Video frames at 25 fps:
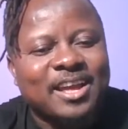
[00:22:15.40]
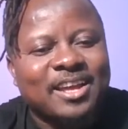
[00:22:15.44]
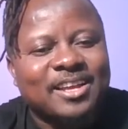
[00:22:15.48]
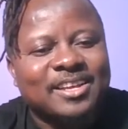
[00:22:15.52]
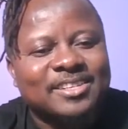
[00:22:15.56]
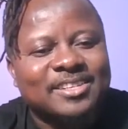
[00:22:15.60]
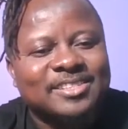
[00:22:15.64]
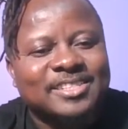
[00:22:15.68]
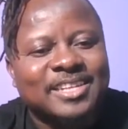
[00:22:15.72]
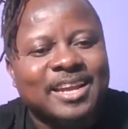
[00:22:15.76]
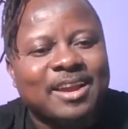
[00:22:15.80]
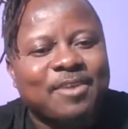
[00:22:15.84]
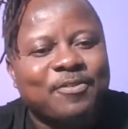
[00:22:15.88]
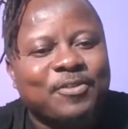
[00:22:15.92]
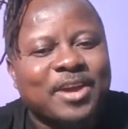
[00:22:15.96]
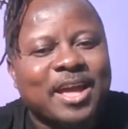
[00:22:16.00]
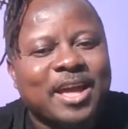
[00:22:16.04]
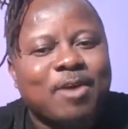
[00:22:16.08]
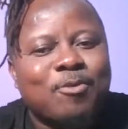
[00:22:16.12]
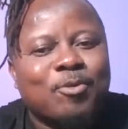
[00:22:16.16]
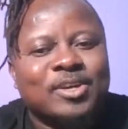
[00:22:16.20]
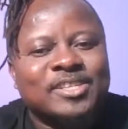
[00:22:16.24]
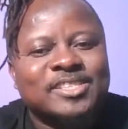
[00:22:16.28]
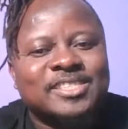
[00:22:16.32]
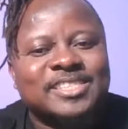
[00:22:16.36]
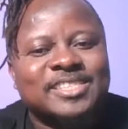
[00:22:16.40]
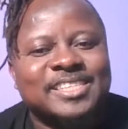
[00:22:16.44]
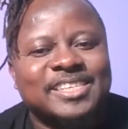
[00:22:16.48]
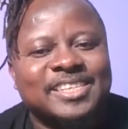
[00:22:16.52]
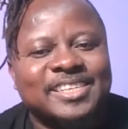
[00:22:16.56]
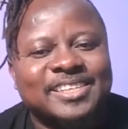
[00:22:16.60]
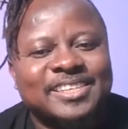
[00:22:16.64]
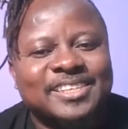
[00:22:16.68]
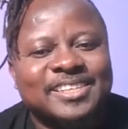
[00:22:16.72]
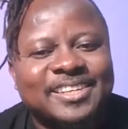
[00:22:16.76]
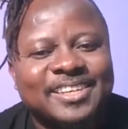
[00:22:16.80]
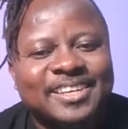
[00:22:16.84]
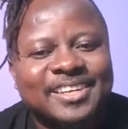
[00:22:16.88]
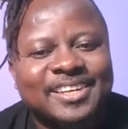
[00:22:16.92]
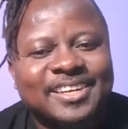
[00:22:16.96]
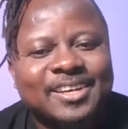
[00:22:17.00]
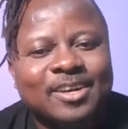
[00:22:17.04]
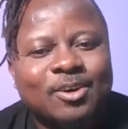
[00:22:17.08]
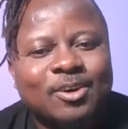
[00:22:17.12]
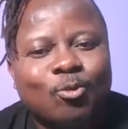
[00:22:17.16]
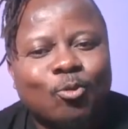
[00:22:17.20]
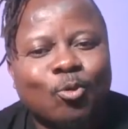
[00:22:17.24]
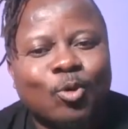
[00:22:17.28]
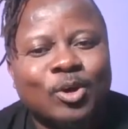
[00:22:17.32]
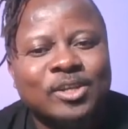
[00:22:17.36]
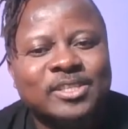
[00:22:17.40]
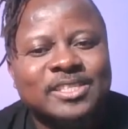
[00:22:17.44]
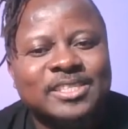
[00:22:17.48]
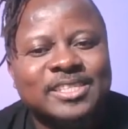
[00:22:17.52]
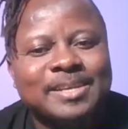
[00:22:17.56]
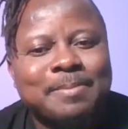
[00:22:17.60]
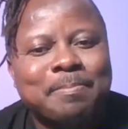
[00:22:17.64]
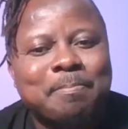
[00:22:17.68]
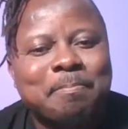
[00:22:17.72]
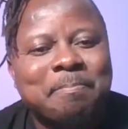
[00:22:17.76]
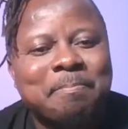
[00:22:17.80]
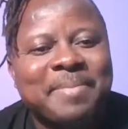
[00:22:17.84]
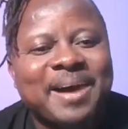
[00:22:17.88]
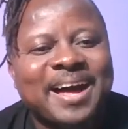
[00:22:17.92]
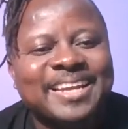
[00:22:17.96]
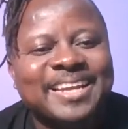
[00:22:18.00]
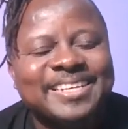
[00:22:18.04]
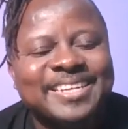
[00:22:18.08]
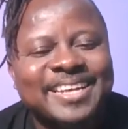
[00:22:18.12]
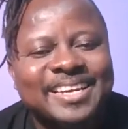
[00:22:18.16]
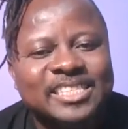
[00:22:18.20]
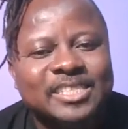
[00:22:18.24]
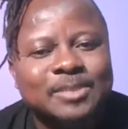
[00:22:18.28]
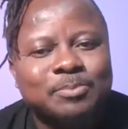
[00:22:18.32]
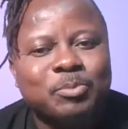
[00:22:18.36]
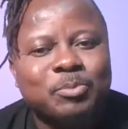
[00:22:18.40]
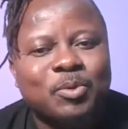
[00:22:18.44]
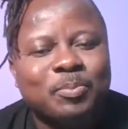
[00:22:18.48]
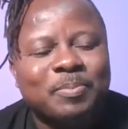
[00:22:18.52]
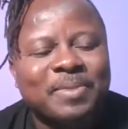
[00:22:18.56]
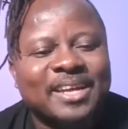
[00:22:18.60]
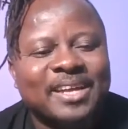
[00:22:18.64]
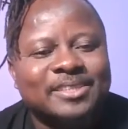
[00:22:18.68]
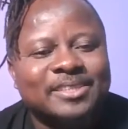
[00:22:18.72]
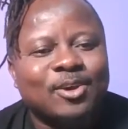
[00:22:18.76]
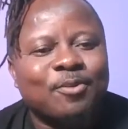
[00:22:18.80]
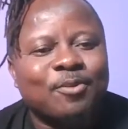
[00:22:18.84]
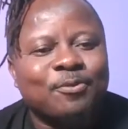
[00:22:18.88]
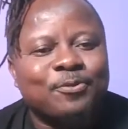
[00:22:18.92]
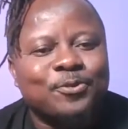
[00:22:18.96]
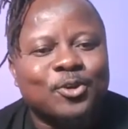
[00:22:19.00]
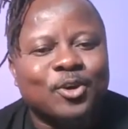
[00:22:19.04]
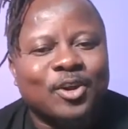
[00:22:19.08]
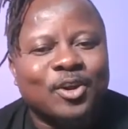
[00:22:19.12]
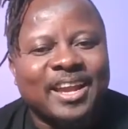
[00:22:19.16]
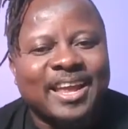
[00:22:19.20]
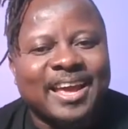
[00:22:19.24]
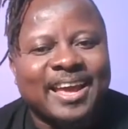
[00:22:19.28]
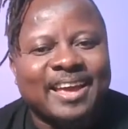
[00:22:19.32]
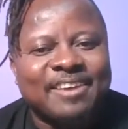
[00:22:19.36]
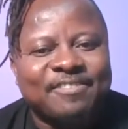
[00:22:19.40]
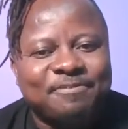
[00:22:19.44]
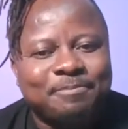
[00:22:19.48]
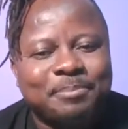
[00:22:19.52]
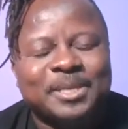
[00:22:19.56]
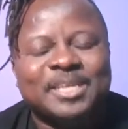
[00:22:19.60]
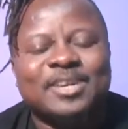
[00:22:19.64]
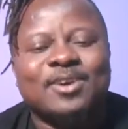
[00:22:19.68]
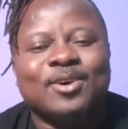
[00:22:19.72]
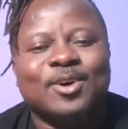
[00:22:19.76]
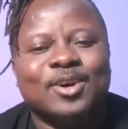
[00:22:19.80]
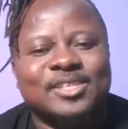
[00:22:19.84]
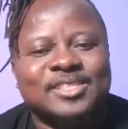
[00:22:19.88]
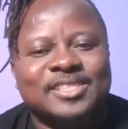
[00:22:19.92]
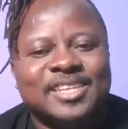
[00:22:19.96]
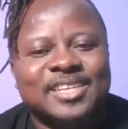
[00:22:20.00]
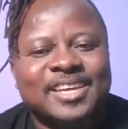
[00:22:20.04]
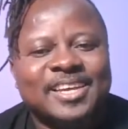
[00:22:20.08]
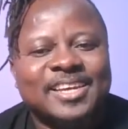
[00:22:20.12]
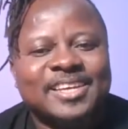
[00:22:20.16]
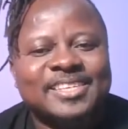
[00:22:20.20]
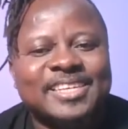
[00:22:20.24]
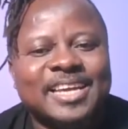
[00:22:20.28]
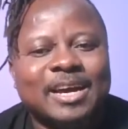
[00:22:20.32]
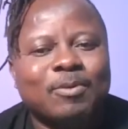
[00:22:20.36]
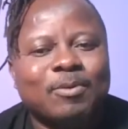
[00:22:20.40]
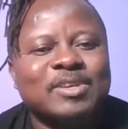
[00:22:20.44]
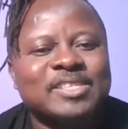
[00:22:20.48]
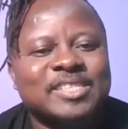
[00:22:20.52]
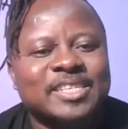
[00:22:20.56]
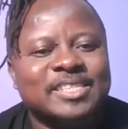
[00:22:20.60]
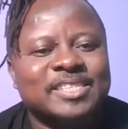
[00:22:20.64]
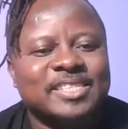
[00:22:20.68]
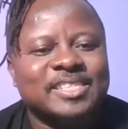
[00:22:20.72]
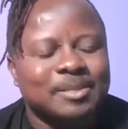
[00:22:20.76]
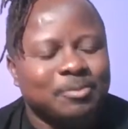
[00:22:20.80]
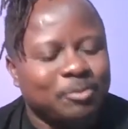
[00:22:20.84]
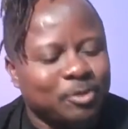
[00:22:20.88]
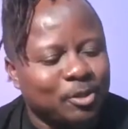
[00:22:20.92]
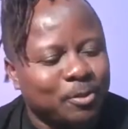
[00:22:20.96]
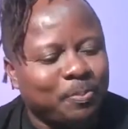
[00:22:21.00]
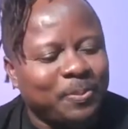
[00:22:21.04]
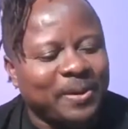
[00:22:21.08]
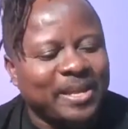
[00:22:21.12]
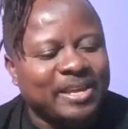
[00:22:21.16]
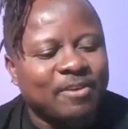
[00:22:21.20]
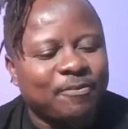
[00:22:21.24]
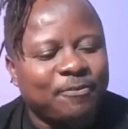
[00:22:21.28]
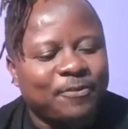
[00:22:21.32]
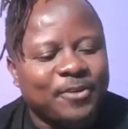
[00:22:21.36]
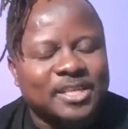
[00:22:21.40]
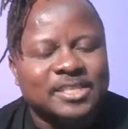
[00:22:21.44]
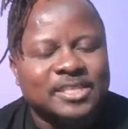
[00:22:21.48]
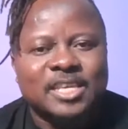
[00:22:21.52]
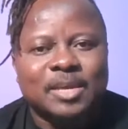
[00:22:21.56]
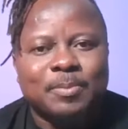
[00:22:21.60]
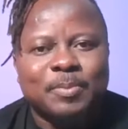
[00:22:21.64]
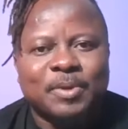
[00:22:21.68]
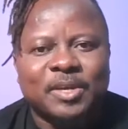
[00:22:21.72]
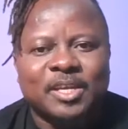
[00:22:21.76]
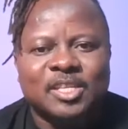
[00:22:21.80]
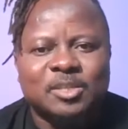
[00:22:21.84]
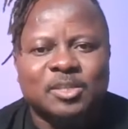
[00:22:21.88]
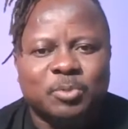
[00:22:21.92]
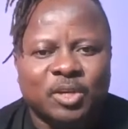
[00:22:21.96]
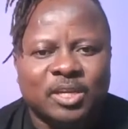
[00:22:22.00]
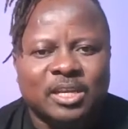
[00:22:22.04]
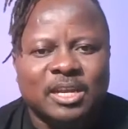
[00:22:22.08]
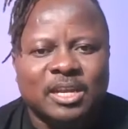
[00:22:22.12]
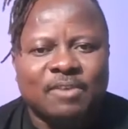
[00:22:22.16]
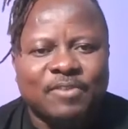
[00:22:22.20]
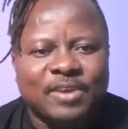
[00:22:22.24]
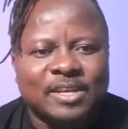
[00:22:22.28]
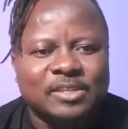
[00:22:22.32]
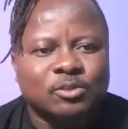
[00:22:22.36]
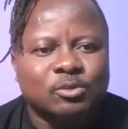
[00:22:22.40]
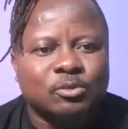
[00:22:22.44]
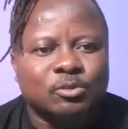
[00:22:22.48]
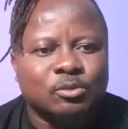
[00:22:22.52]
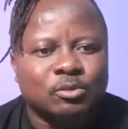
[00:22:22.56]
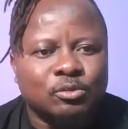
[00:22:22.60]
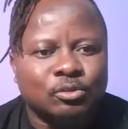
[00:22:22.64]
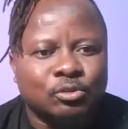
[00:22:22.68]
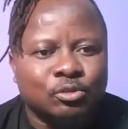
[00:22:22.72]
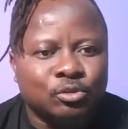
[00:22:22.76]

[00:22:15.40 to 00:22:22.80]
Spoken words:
South Africa was the maddest moment of your life because was it you play your first game against Burkina Faso,